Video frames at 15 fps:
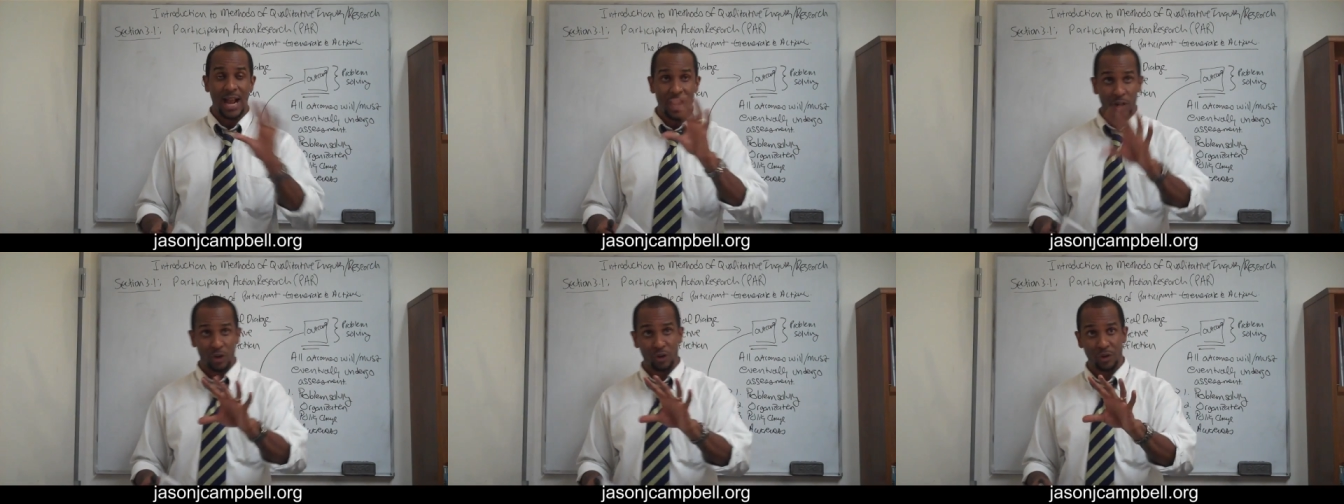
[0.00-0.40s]

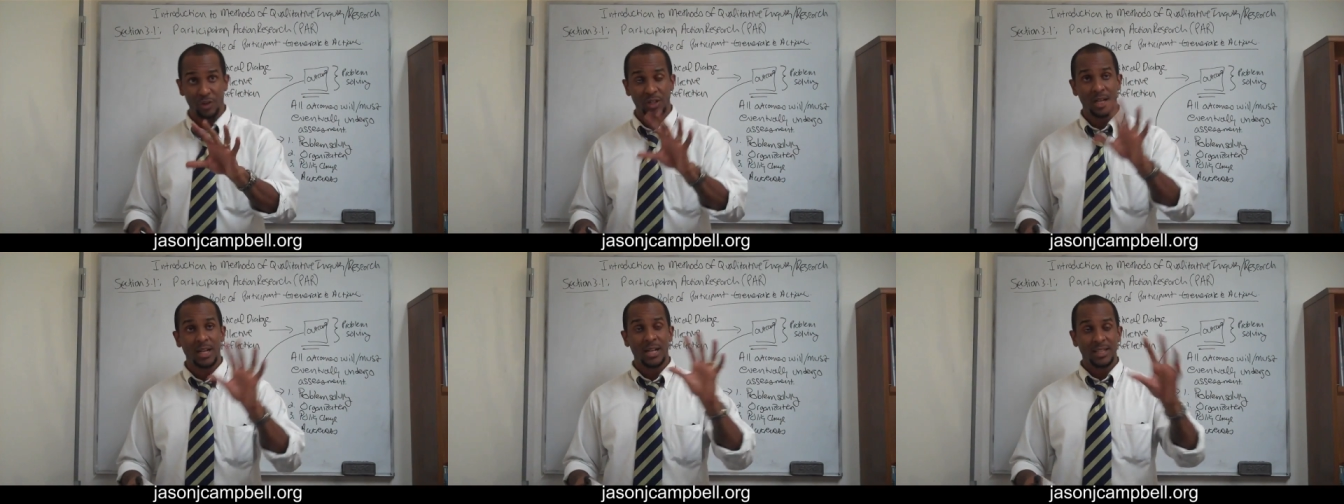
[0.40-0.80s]
I
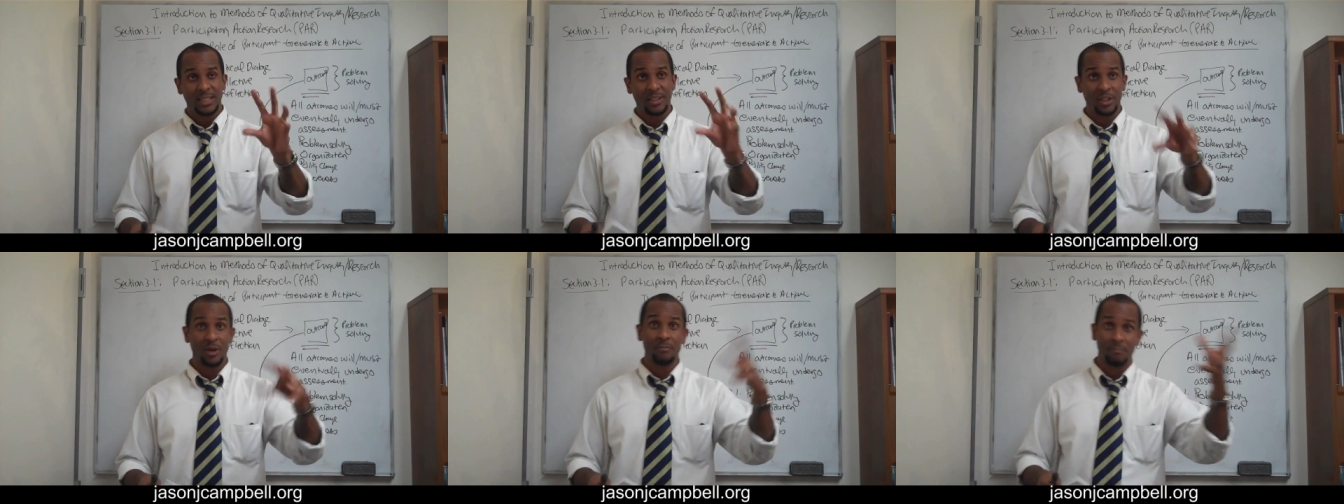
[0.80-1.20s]
heard
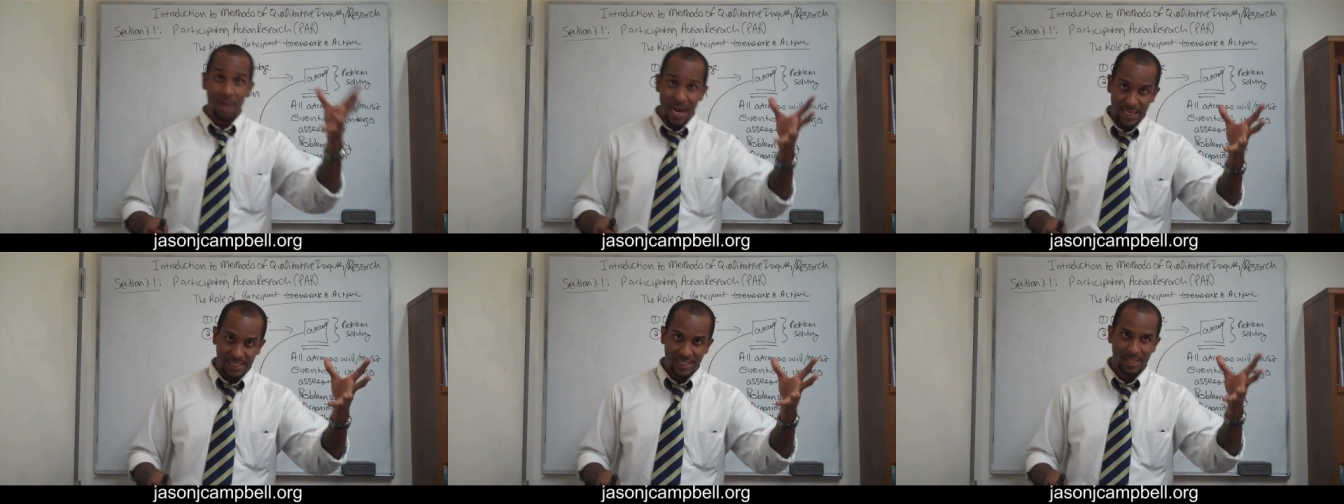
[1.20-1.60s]
that there
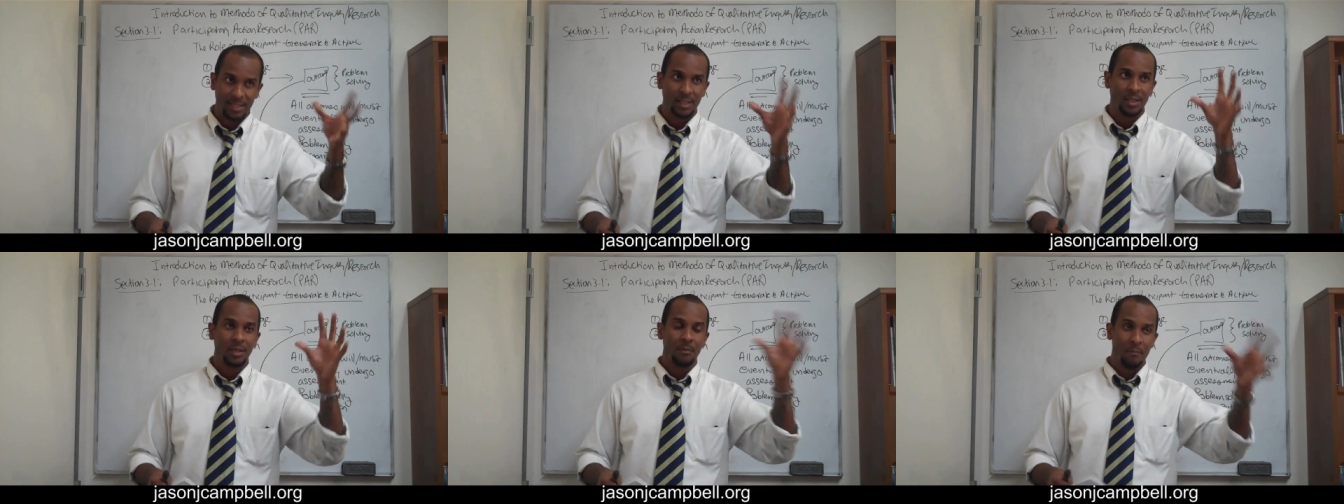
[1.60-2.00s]
might
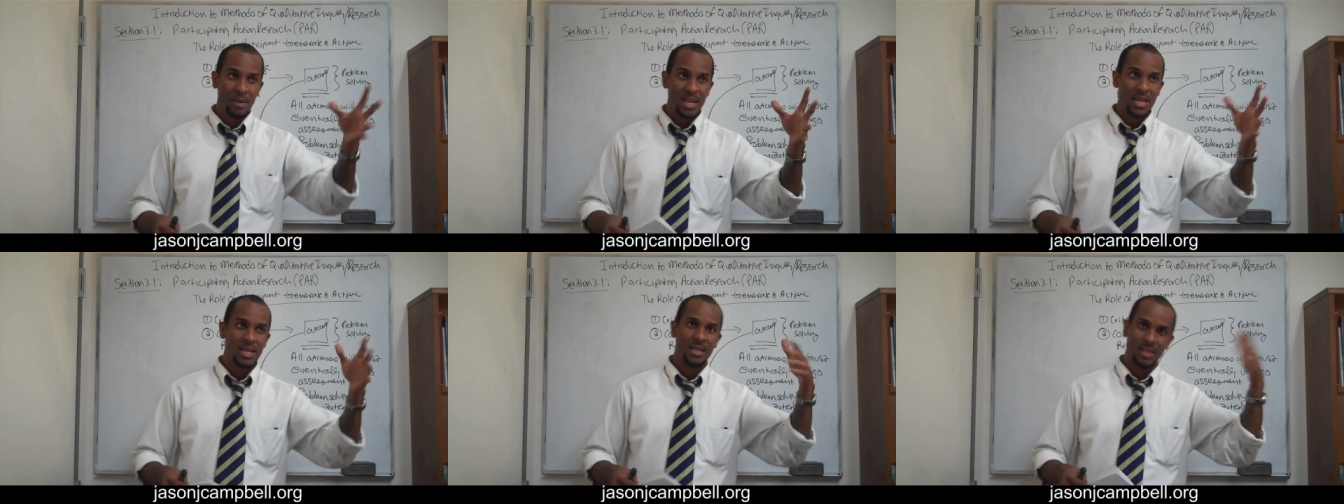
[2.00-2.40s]

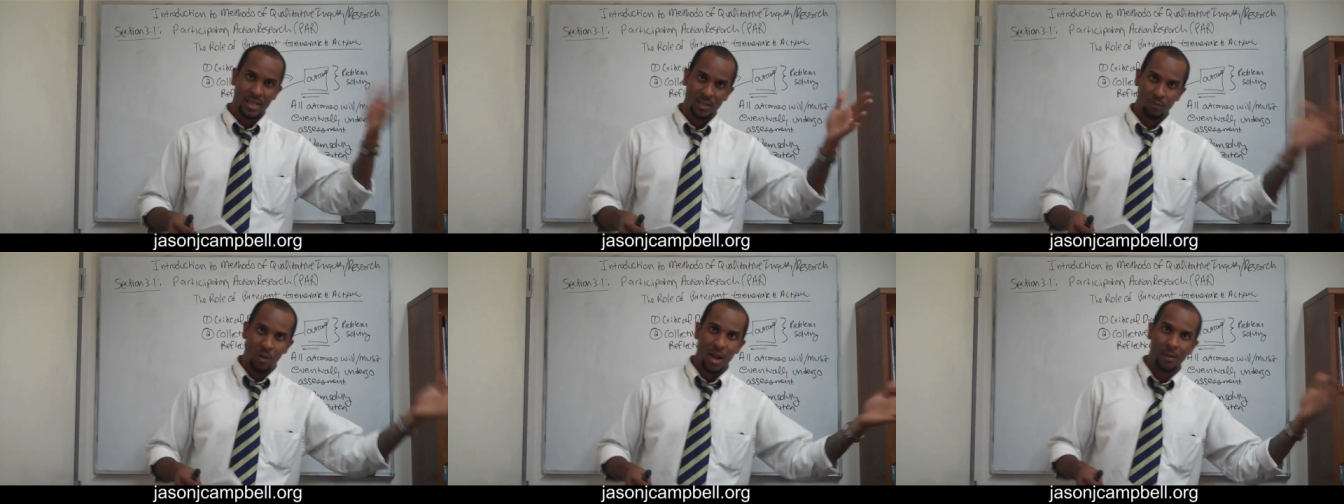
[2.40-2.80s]
be
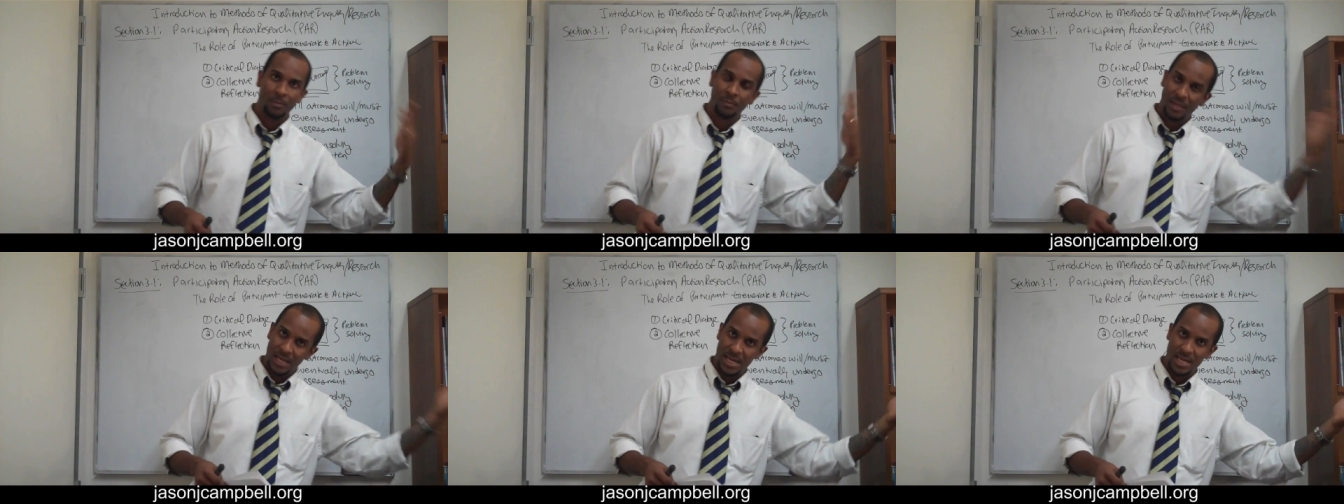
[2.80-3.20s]
this
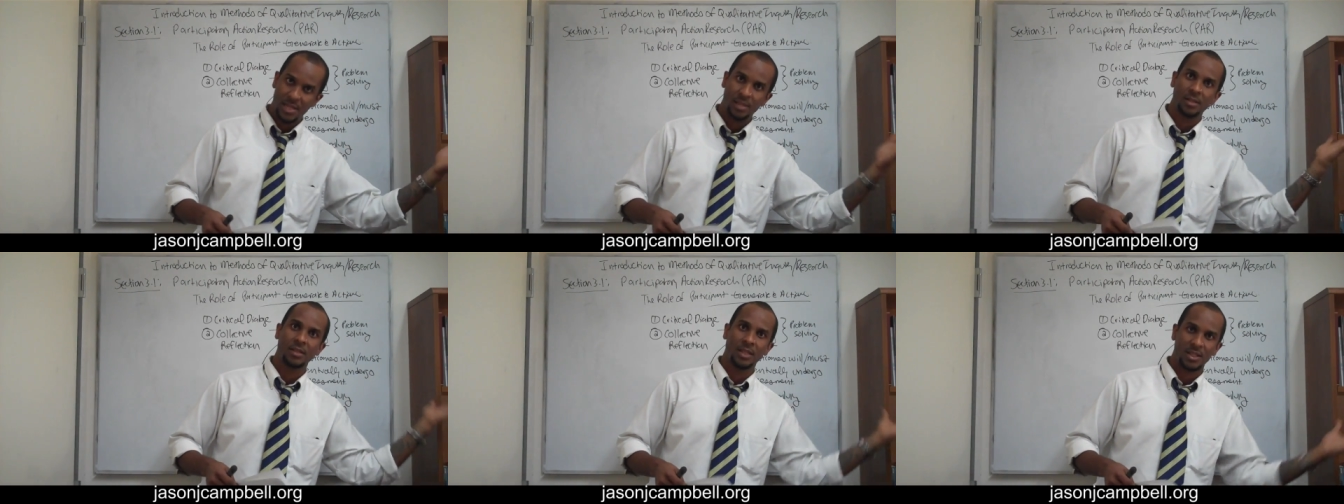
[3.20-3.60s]
problem
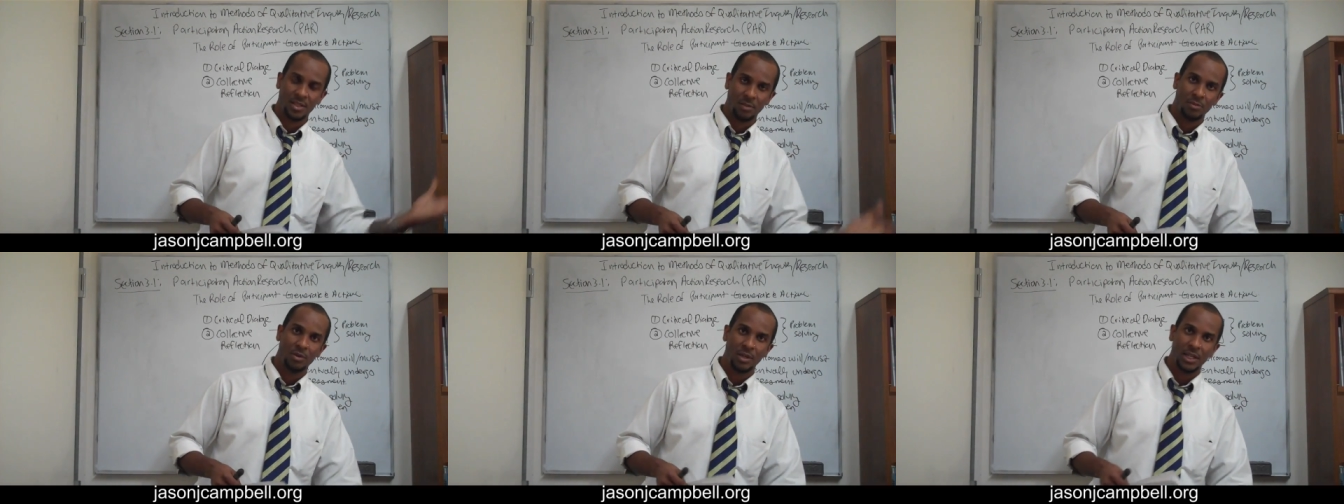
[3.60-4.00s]
in this
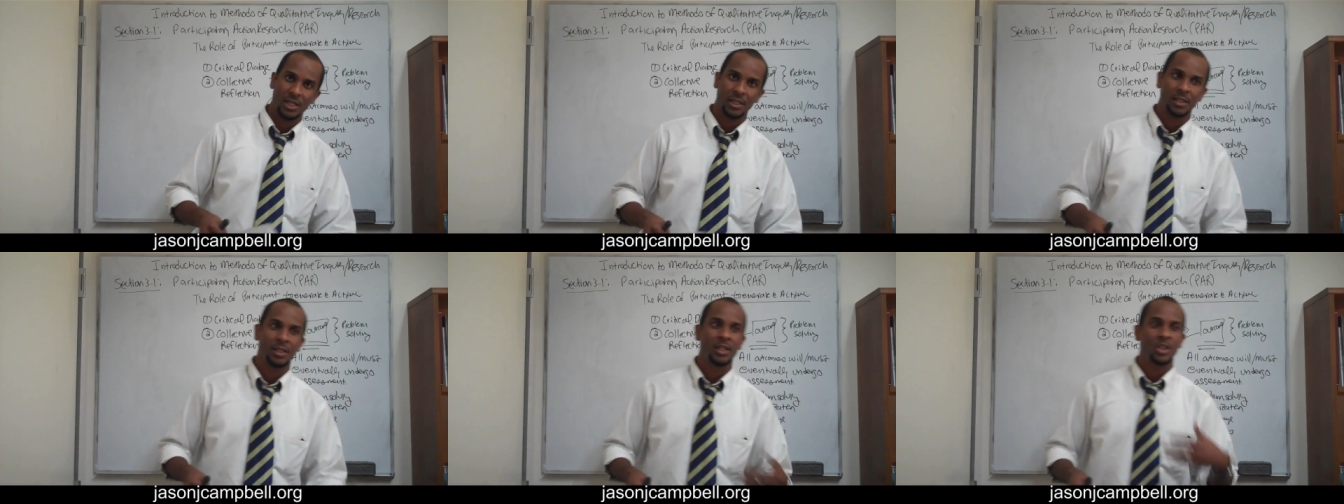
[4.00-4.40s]
community.
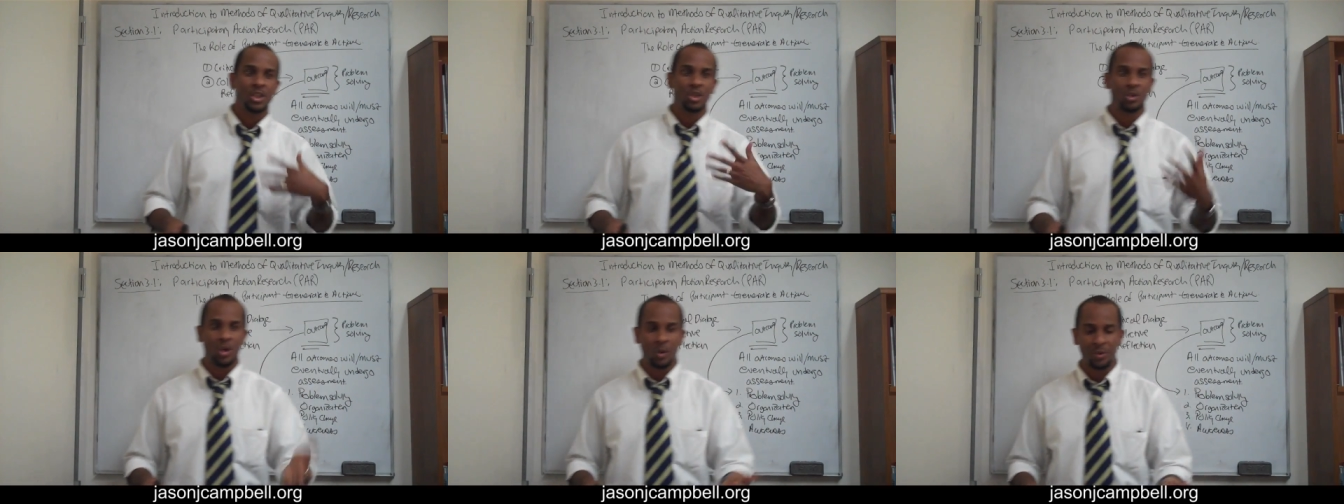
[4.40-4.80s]

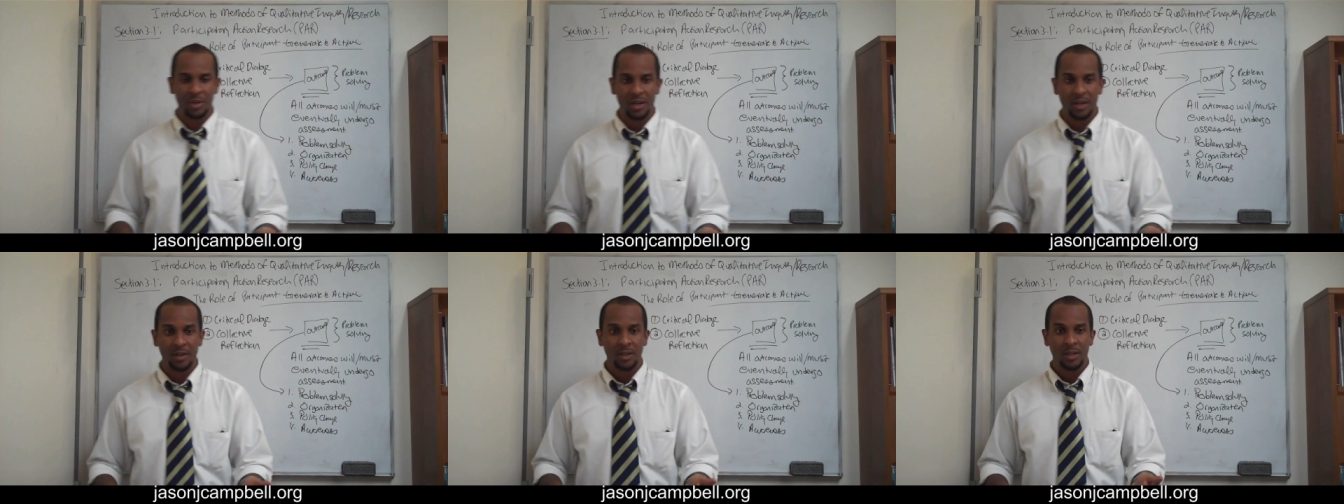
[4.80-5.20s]
You go
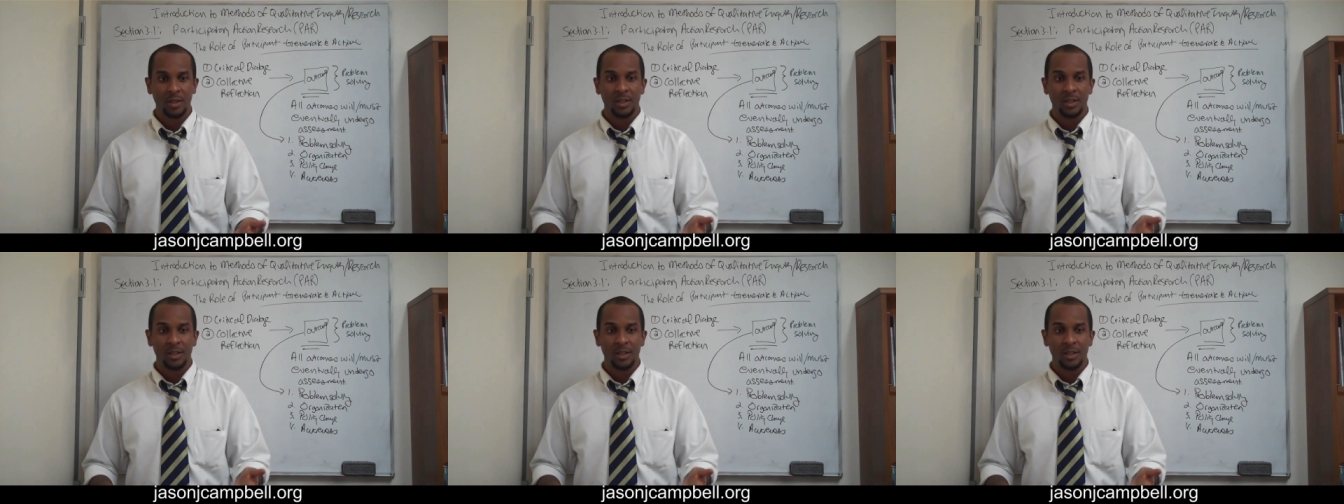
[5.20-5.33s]
there.